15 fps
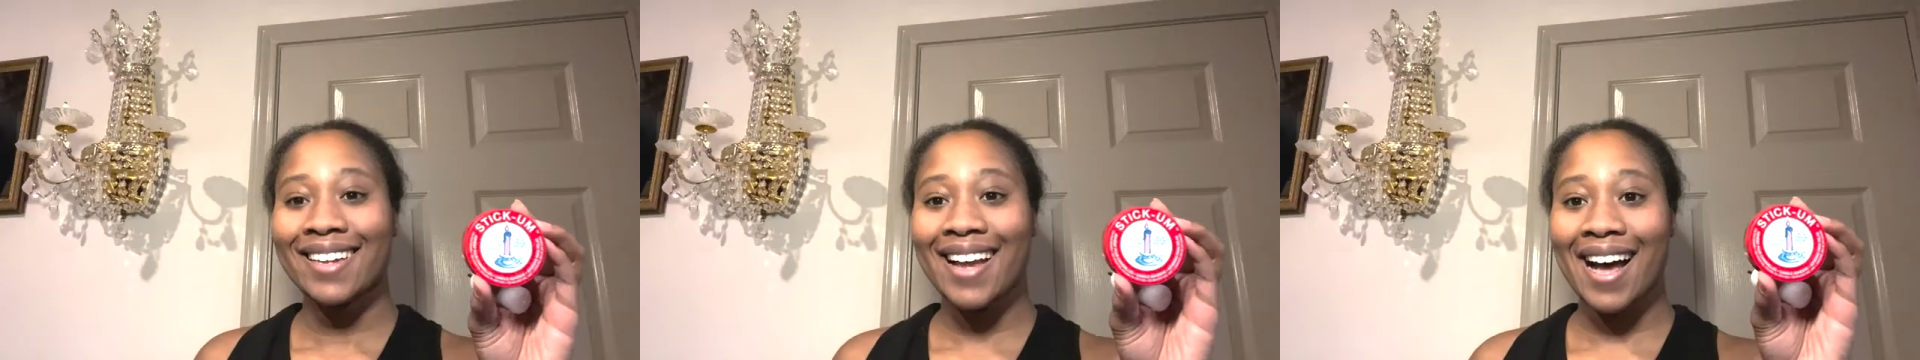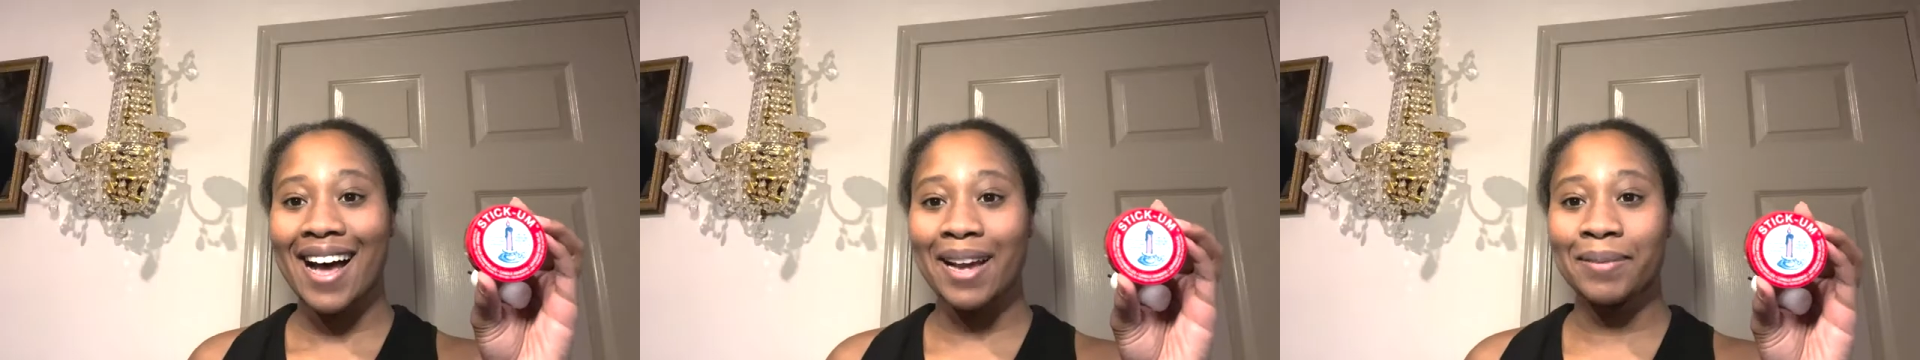
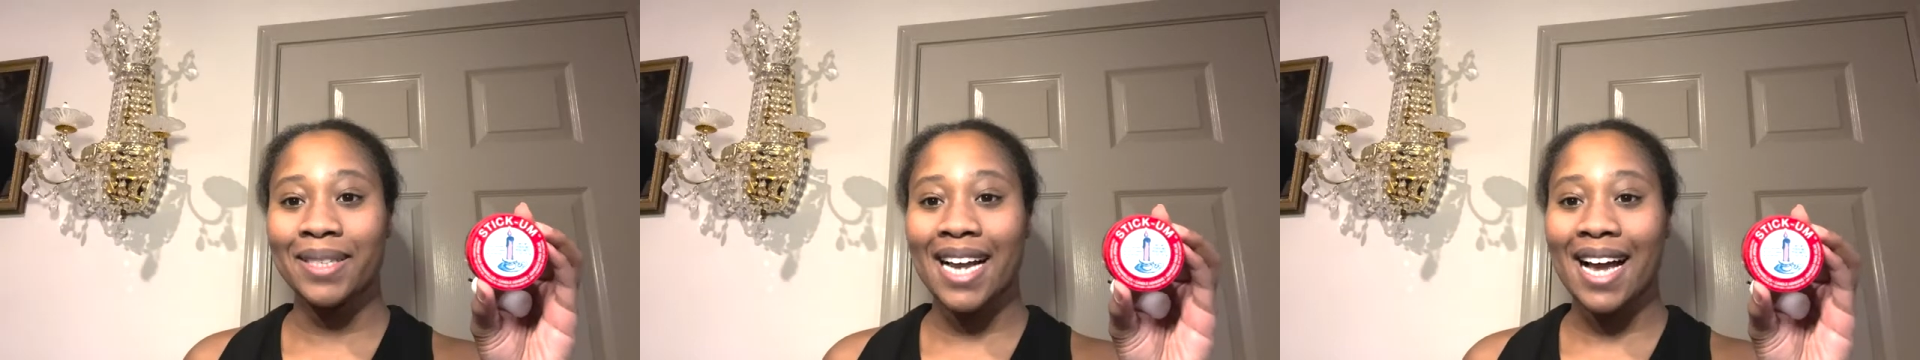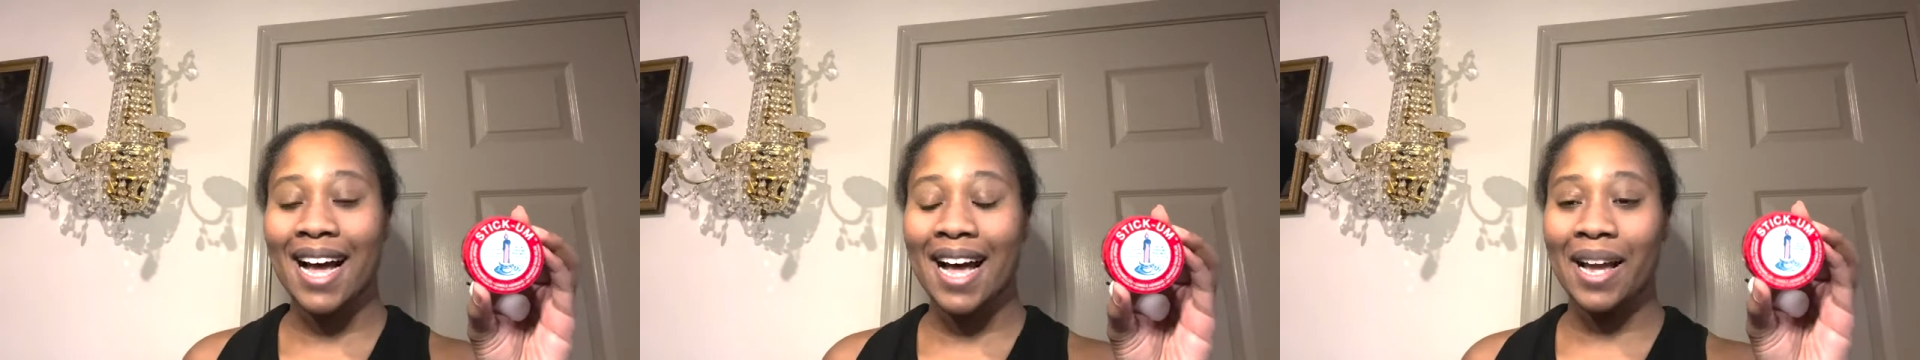I'm
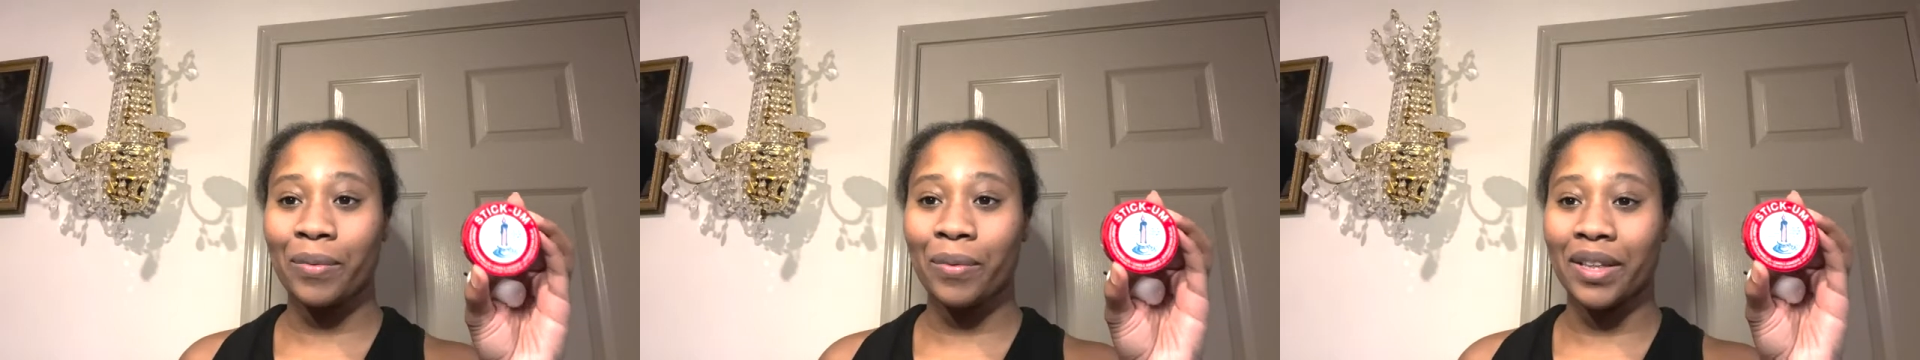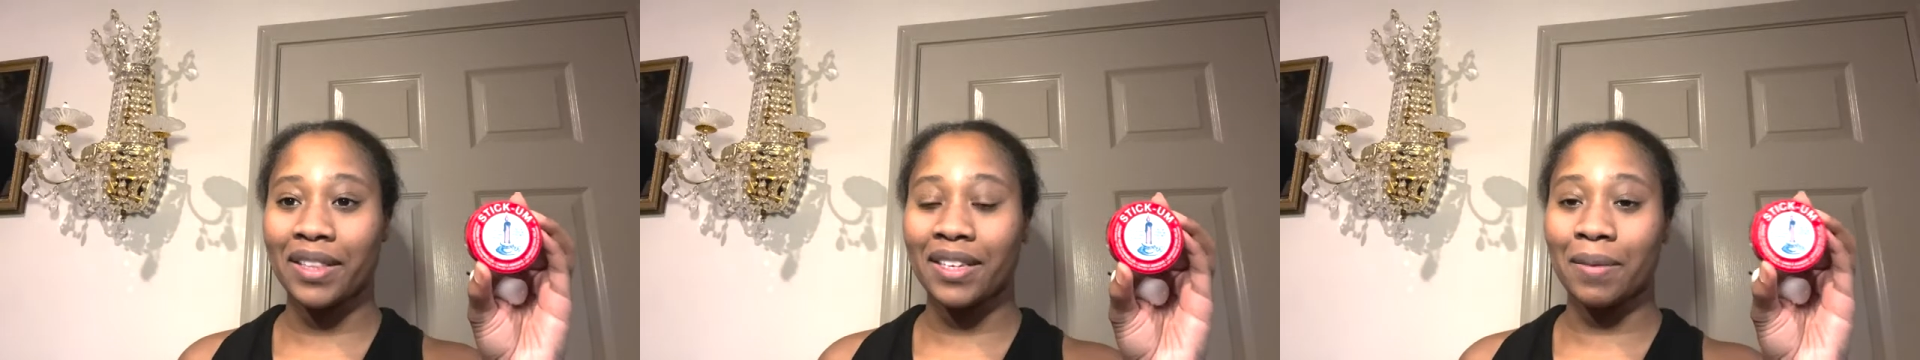Ty
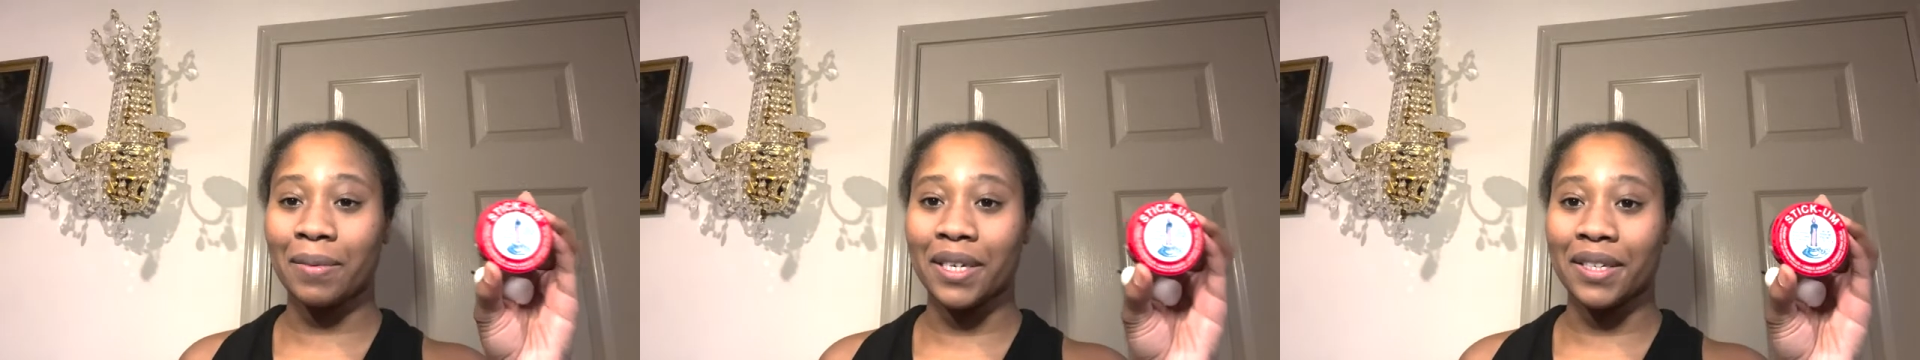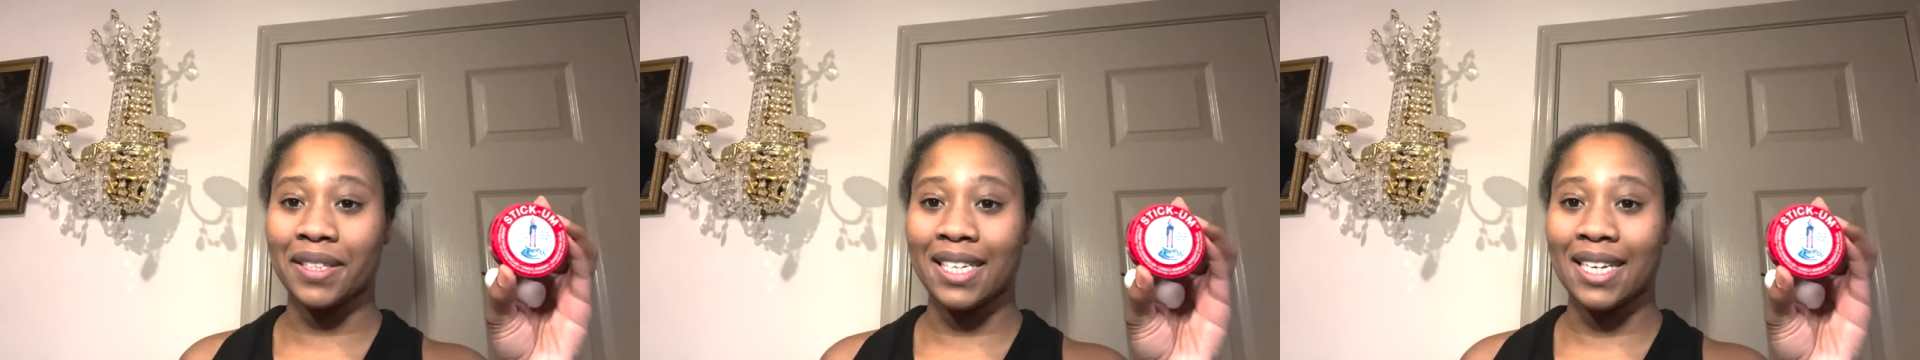with
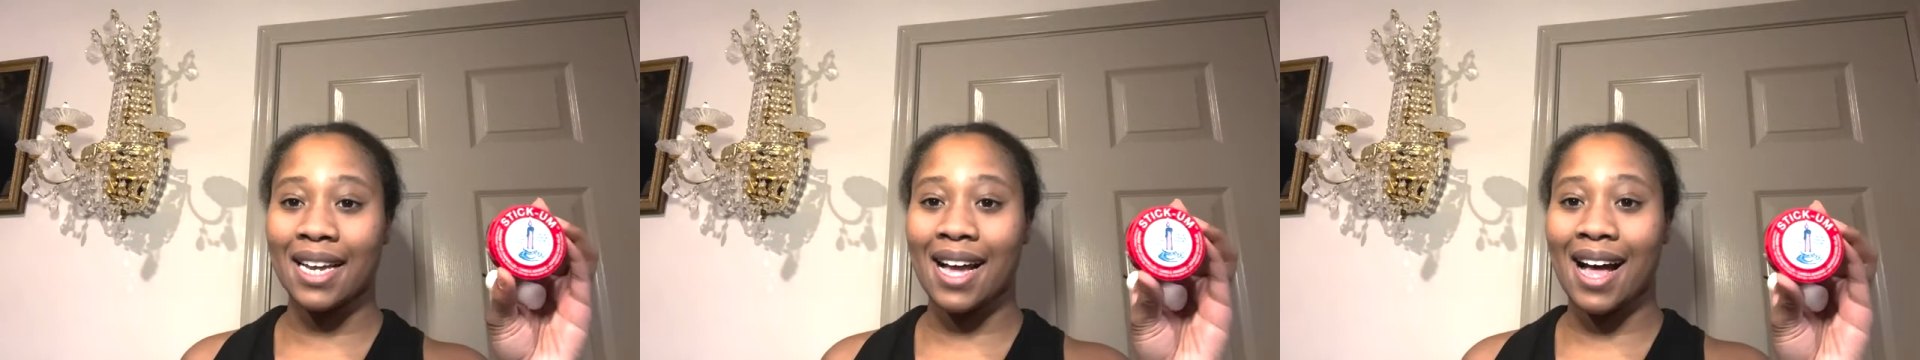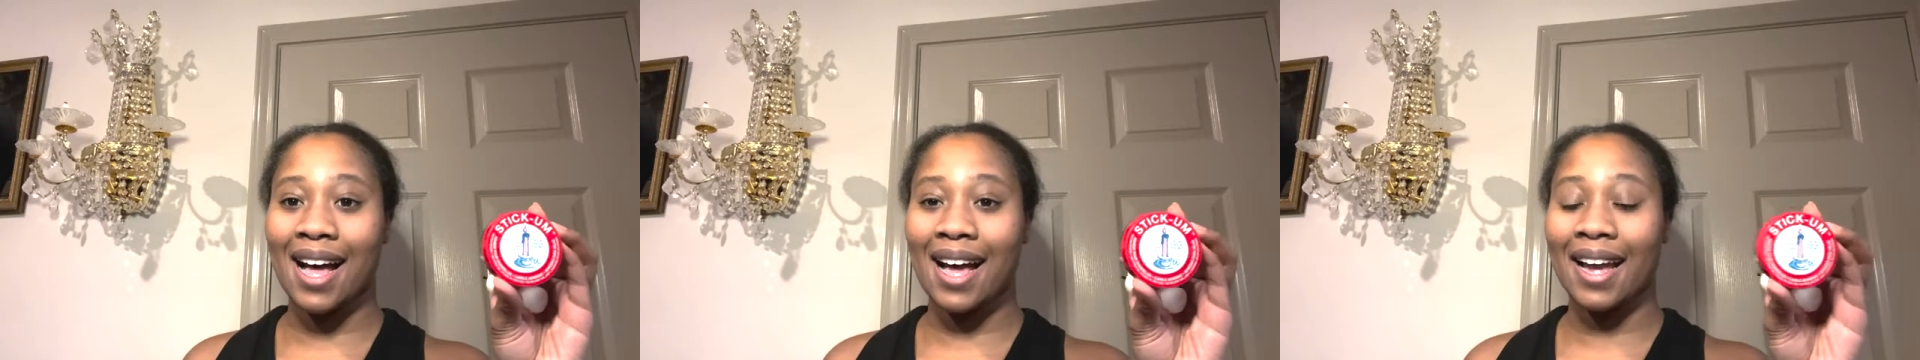
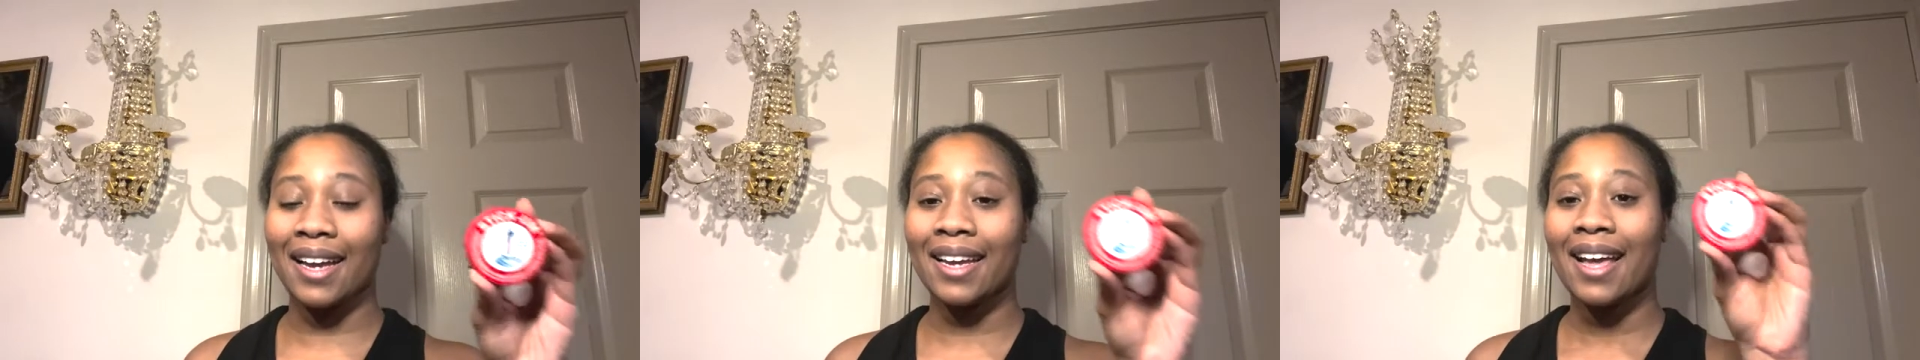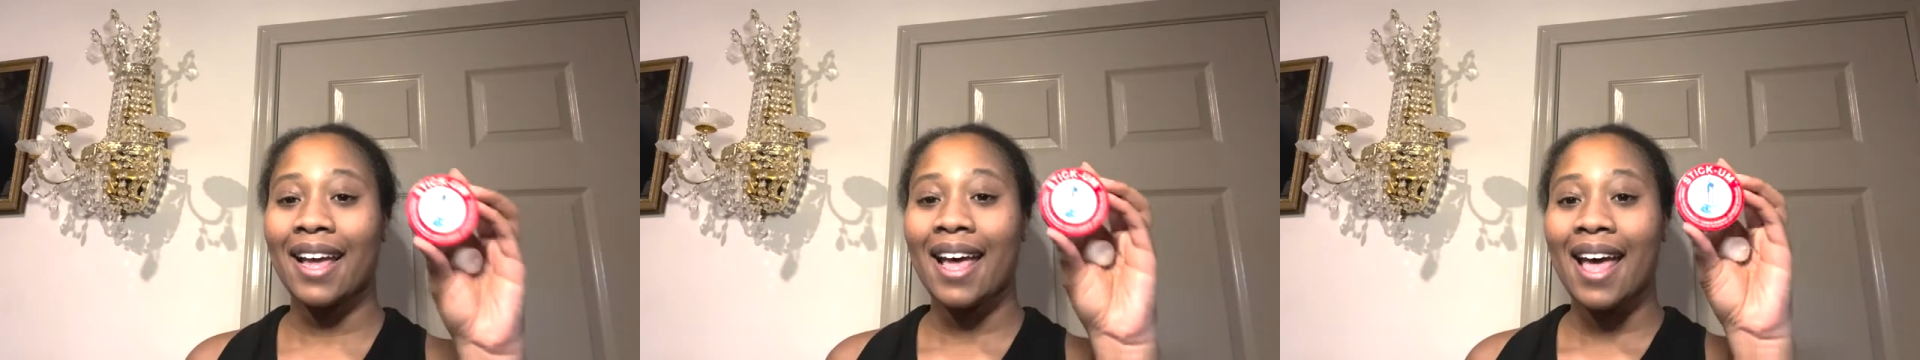WTI,